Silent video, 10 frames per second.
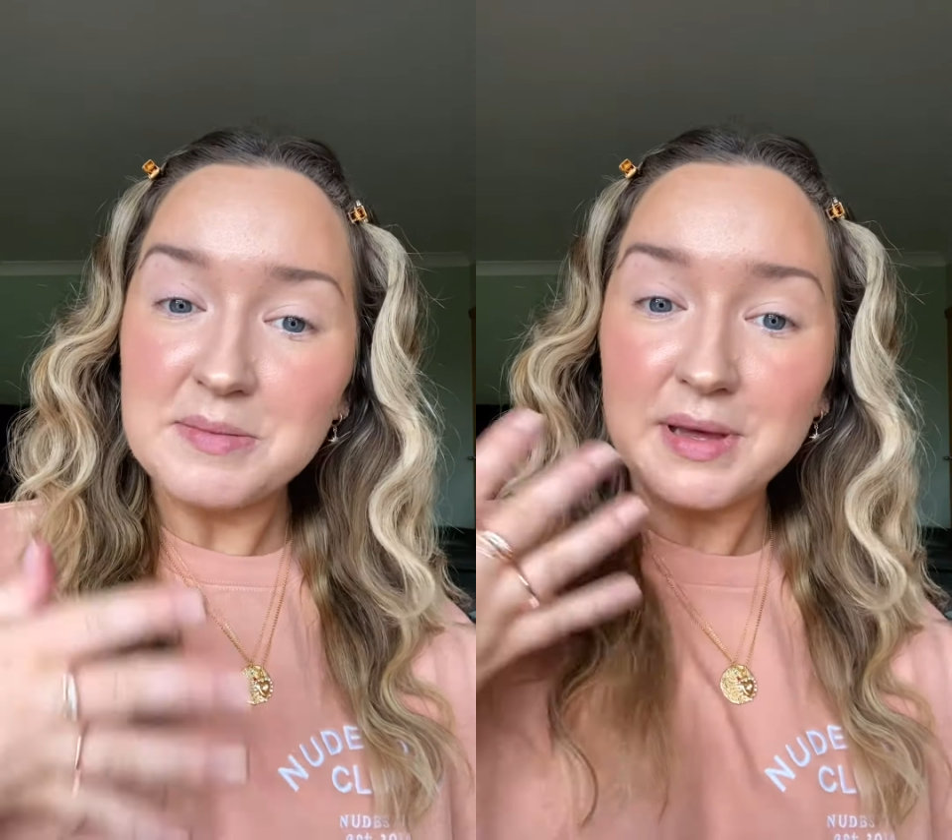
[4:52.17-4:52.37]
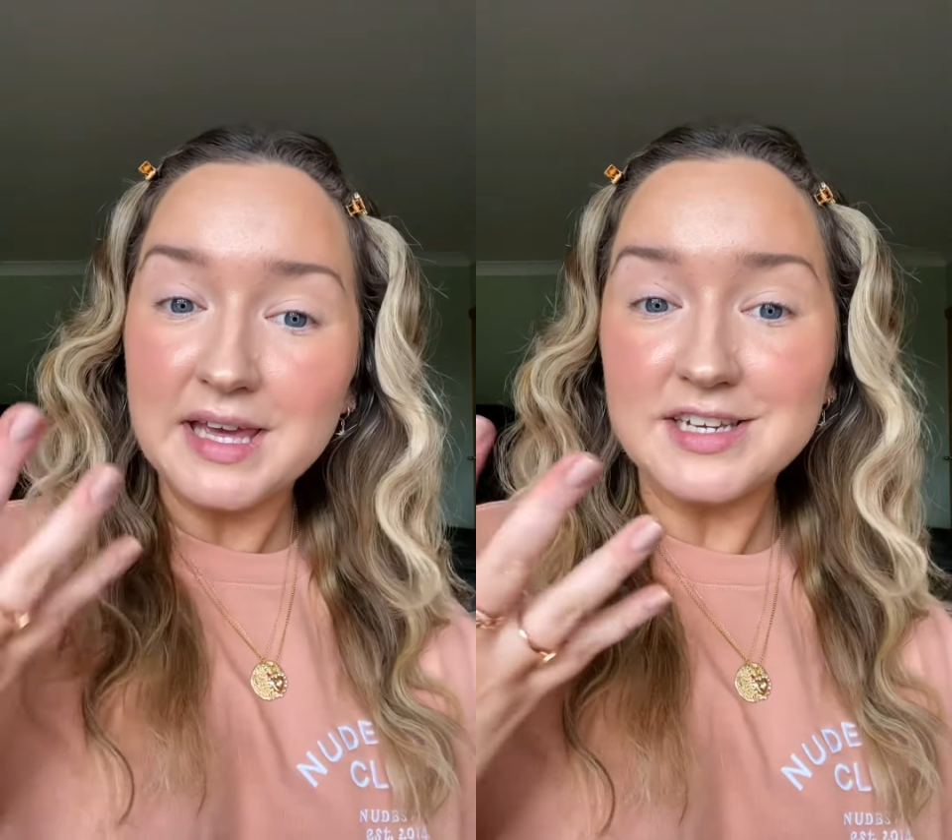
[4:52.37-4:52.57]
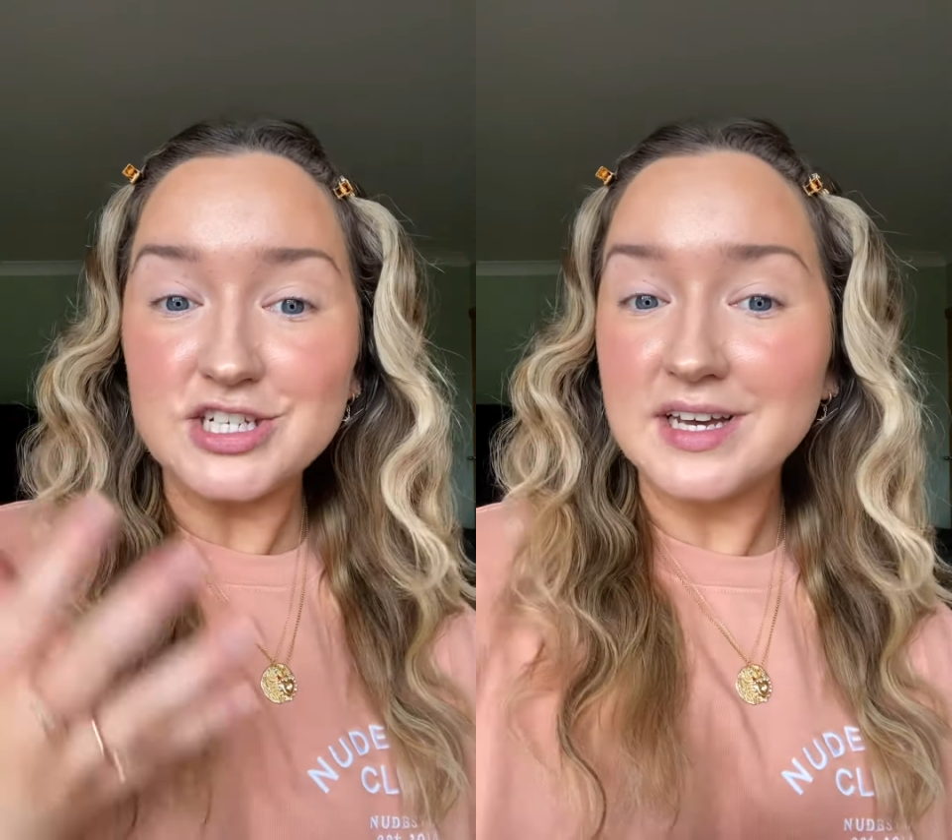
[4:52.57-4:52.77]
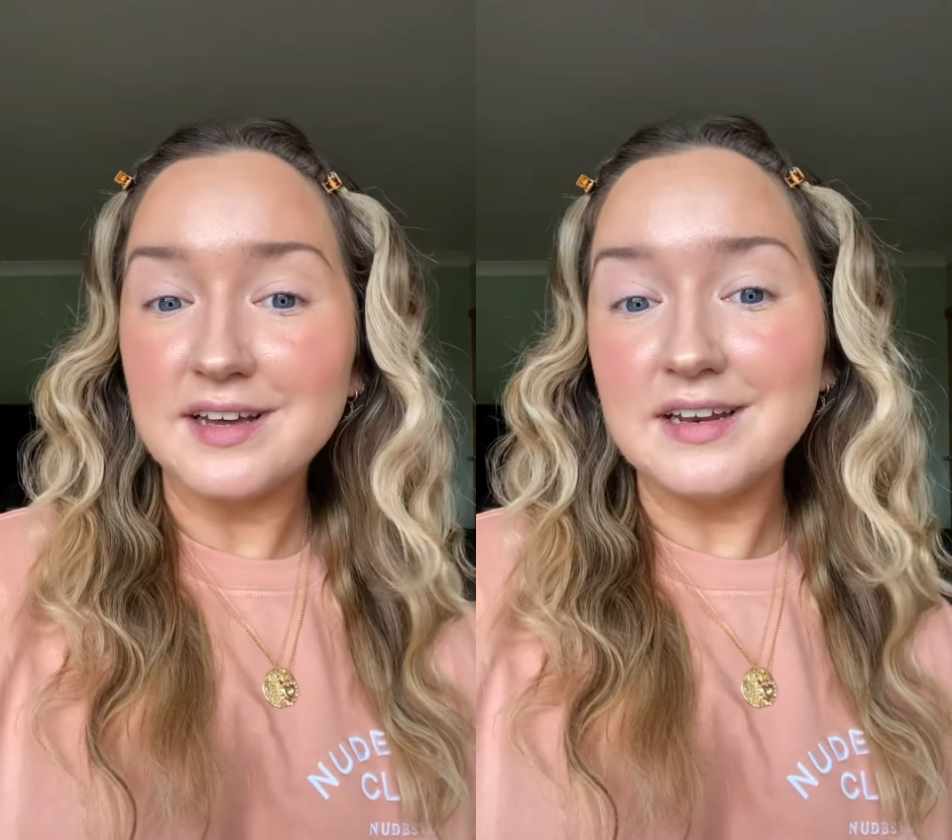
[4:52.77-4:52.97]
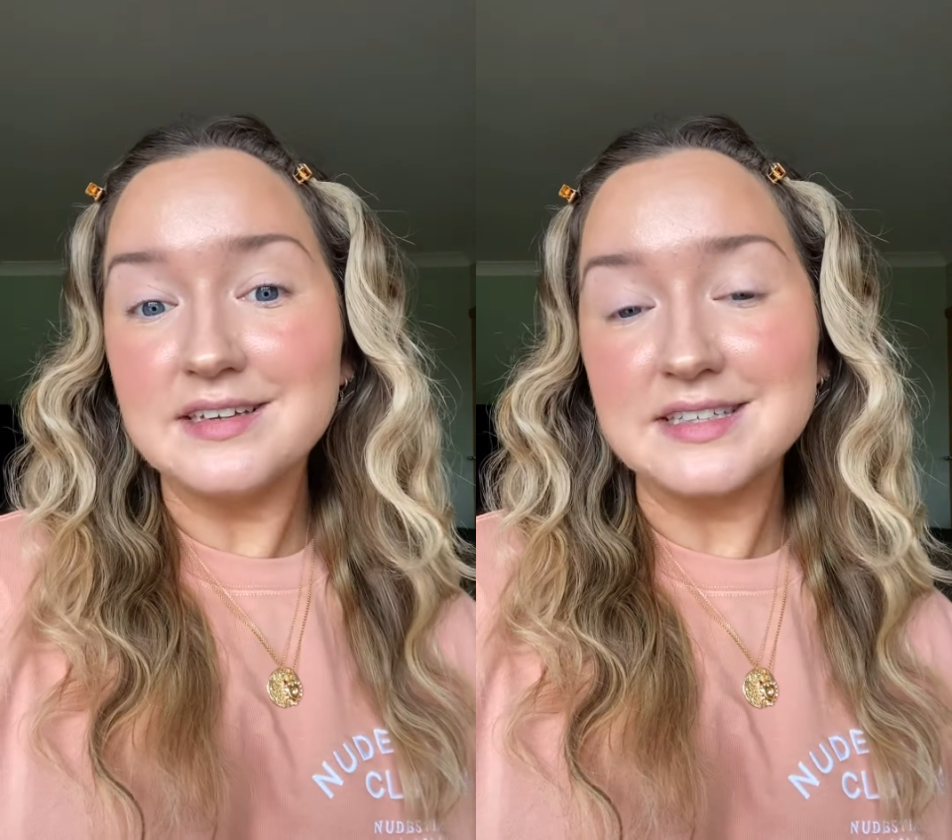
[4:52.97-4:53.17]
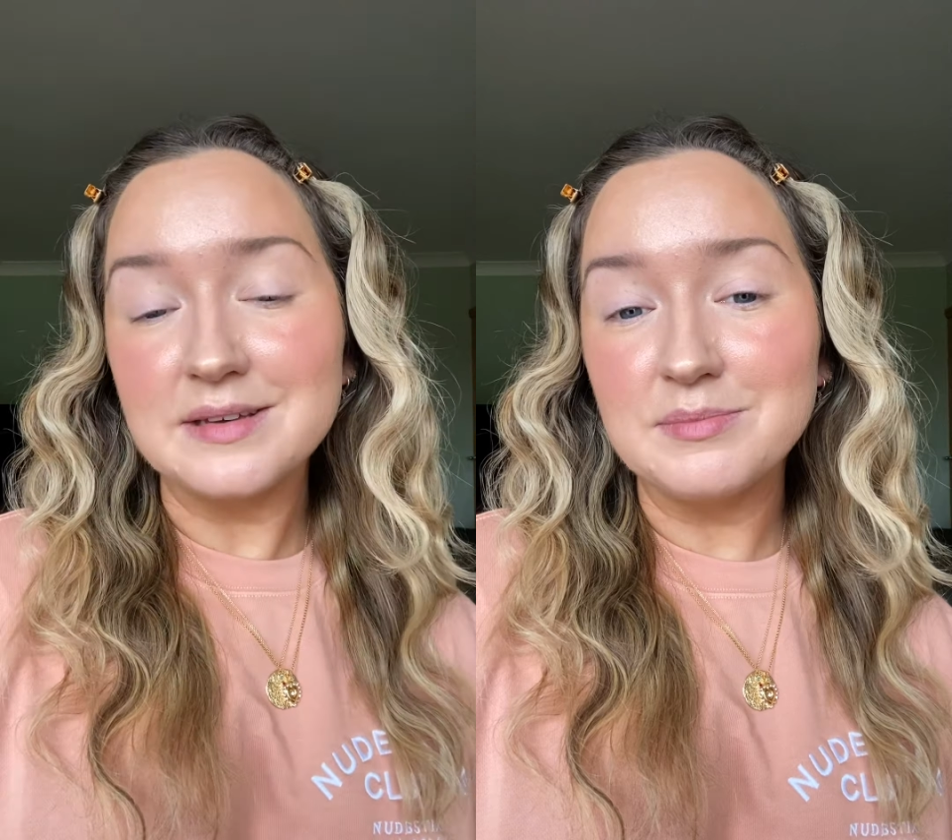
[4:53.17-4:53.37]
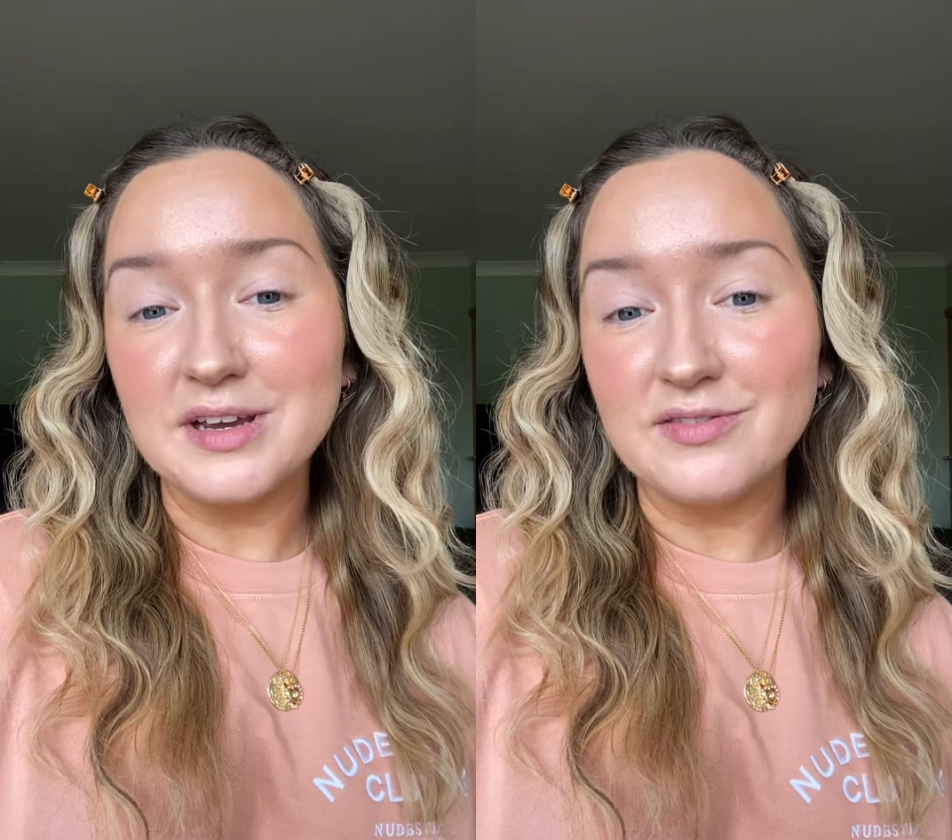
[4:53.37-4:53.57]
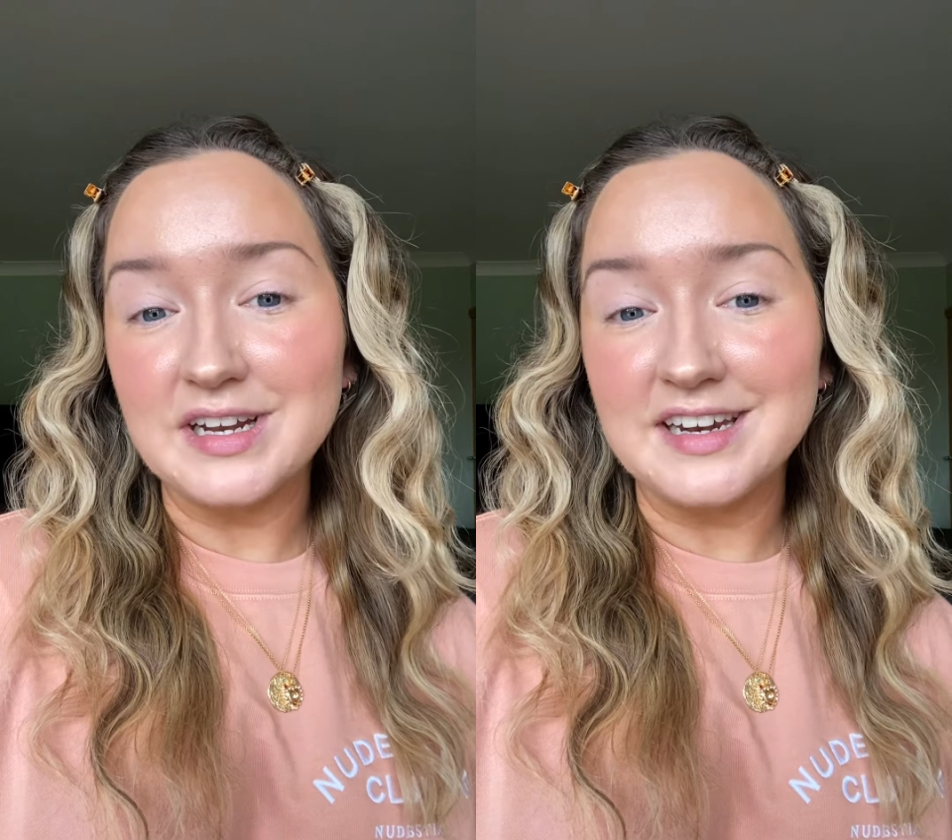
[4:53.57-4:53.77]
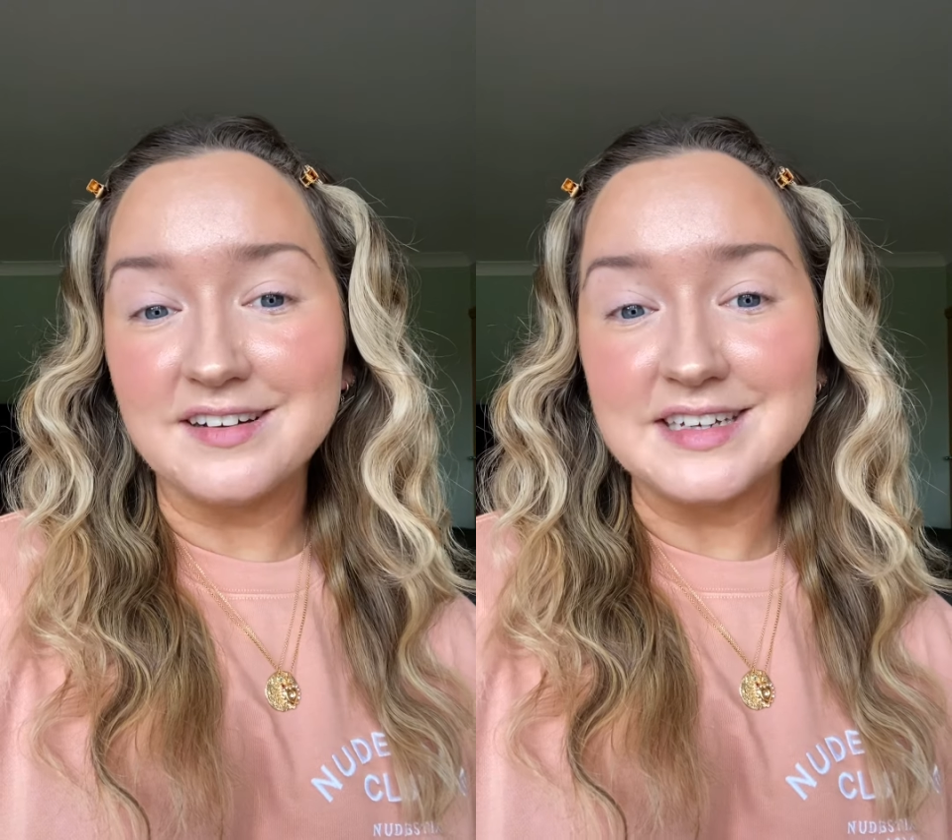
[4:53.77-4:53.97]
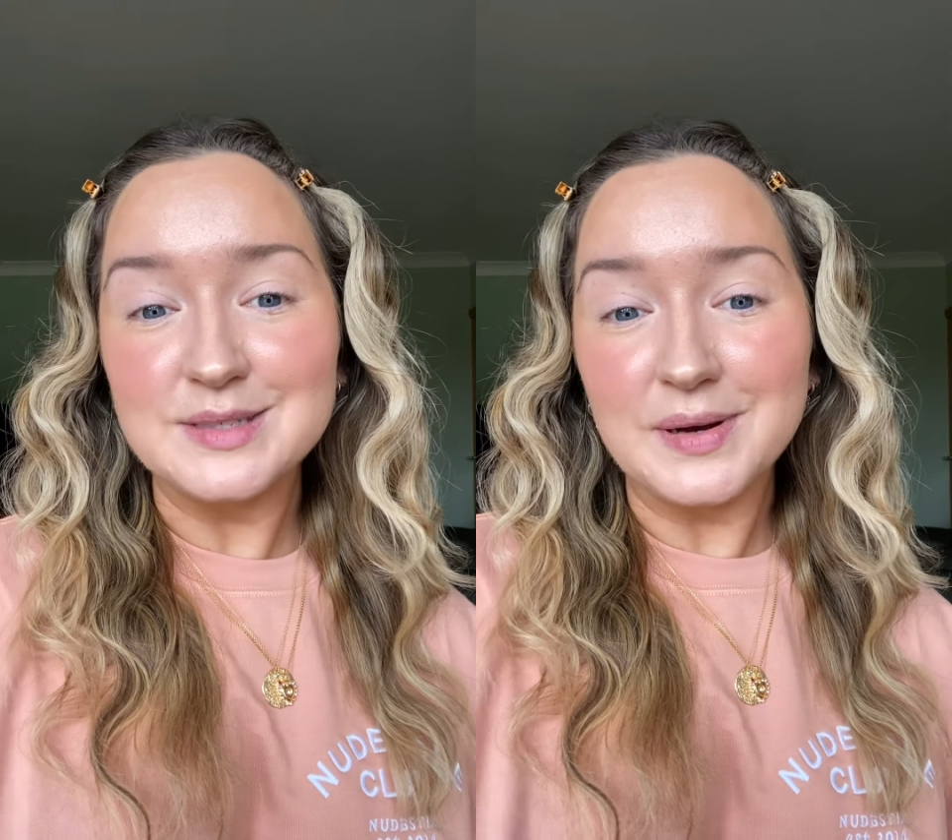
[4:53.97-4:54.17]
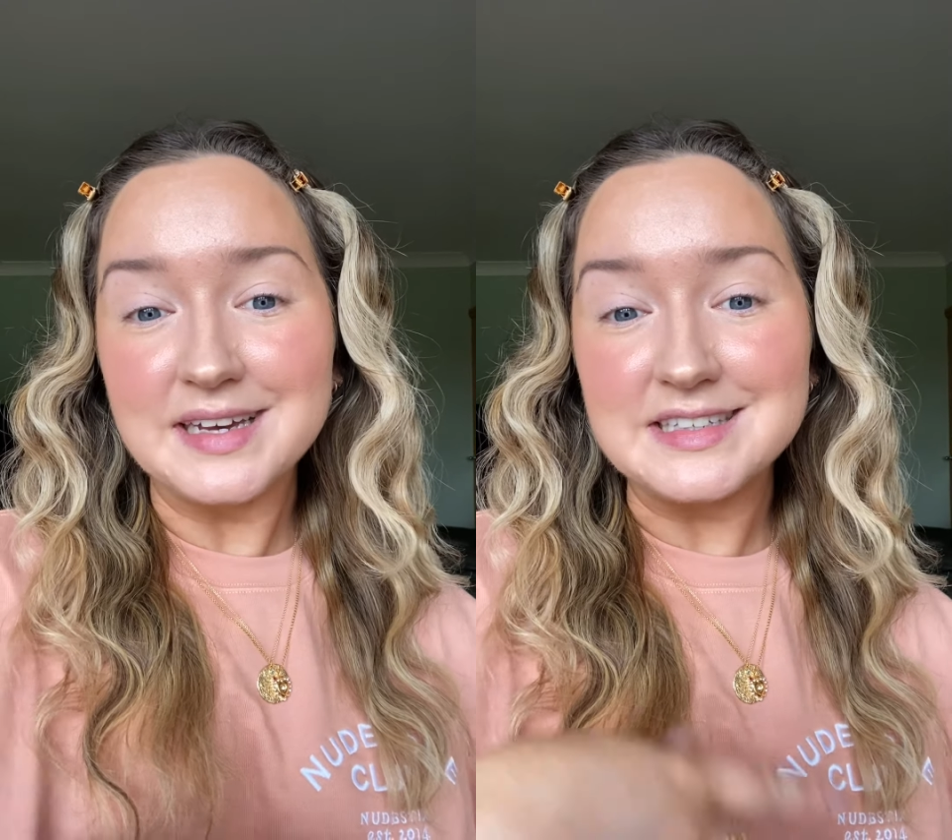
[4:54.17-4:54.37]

peachy colours can be a really nice way